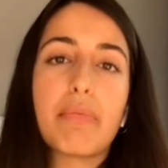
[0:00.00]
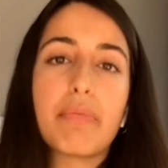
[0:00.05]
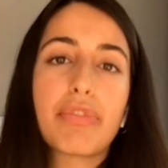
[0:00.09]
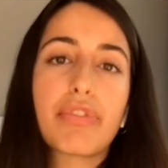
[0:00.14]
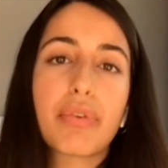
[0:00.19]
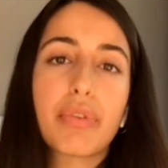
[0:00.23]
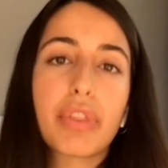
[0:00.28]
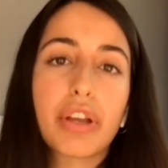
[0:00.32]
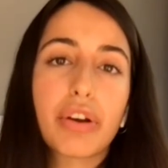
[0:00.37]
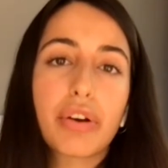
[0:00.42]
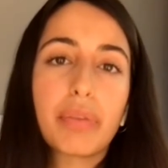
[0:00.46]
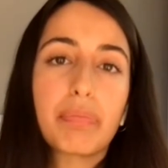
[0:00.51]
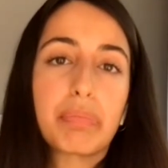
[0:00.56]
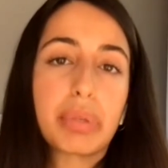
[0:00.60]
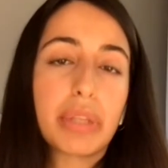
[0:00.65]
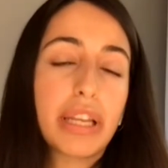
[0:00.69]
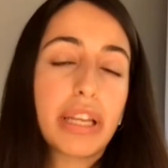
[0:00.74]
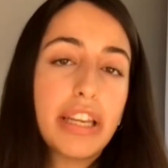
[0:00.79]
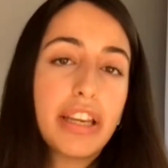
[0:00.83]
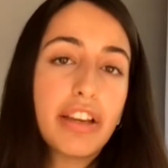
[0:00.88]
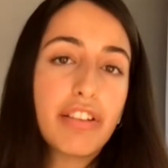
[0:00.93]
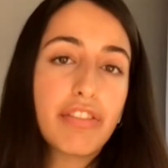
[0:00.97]
So there are
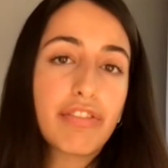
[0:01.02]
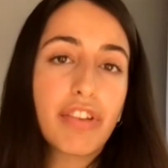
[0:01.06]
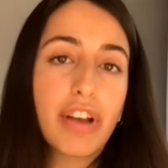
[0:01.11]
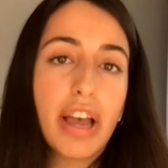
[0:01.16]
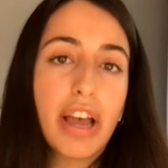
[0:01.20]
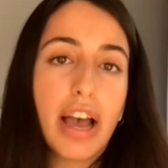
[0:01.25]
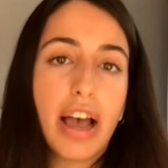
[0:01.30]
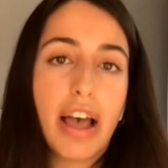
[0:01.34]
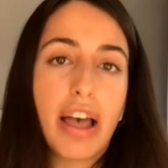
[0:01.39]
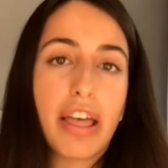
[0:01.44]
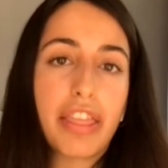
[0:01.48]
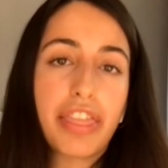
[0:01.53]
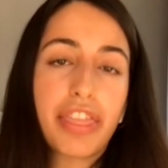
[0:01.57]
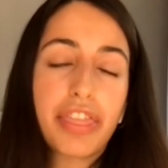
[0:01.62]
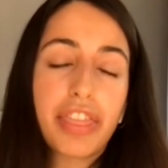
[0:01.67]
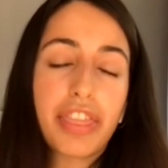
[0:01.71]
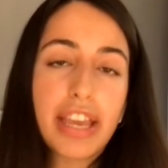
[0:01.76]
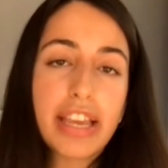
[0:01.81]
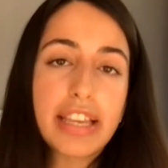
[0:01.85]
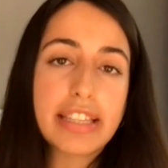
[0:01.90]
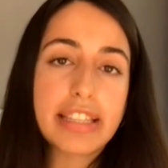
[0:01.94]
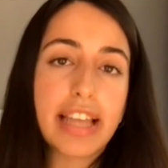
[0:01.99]
plenty of
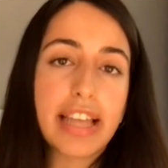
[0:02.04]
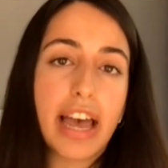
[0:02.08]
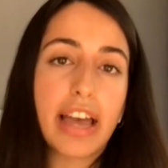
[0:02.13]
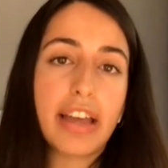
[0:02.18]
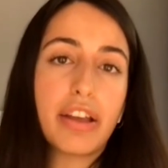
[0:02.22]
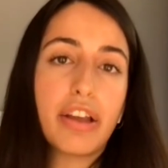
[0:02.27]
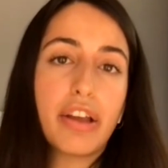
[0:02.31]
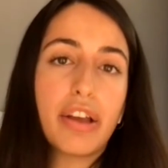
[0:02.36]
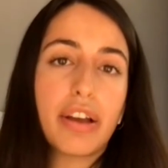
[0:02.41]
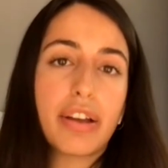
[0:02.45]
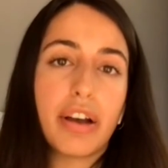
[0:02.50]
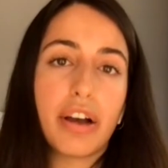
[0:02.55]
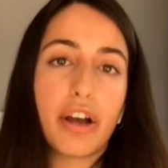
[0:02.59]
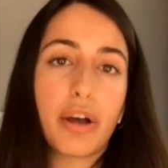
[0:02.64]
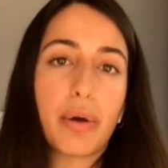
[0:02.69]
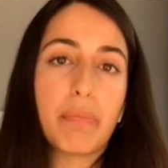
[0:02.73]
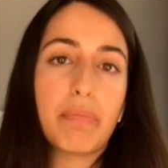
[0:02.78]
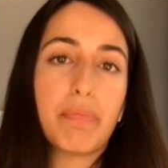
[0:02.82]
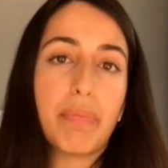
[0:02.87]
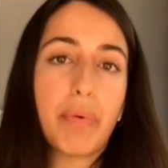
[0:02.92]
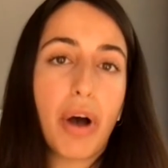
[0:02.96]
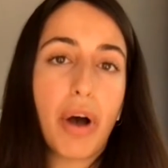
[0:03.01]
things that
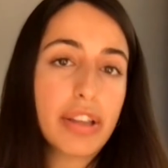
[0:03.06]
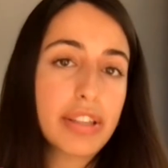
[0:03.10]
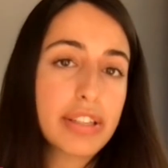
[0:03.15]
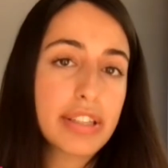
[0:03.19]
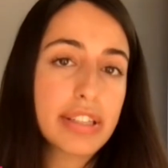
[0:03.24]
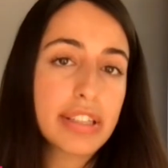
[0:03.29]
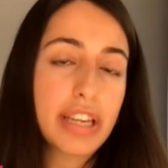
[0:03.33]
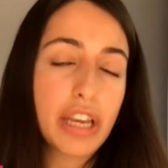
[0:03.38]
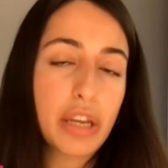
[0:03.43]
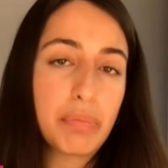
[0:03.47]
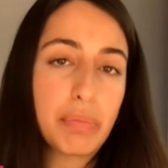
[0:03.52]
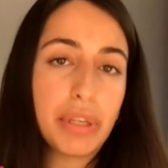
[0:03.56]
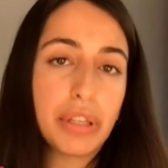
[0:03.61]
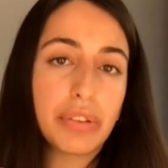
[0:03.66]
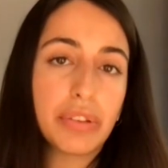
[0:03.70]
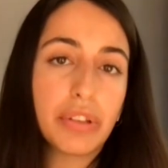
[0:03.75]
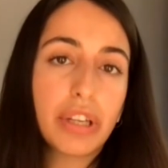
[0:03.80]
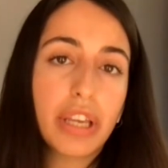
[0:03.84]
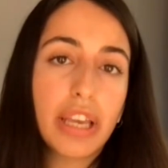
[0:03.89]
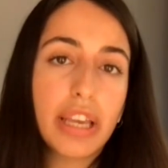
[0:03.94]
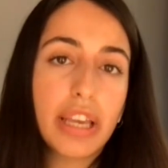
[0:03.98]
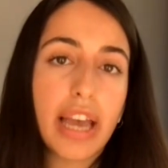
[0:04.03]
bosses can be
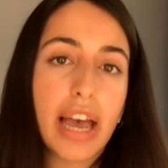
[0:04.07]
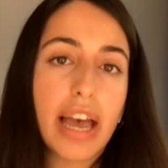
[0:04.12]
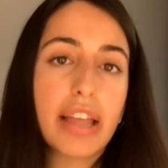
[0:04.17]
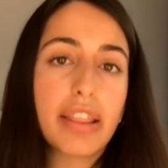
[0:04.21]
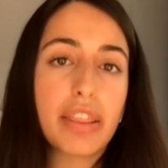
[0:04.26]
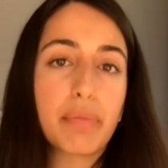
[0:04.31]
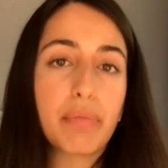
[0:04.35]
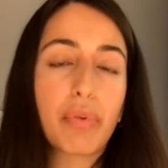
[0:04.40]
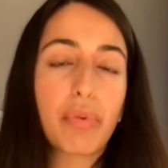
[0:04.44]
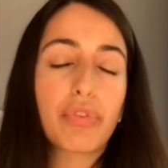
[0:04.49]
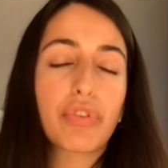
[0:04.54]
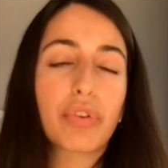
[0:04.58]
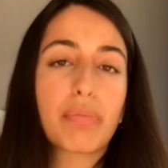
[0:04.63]
looking at. The most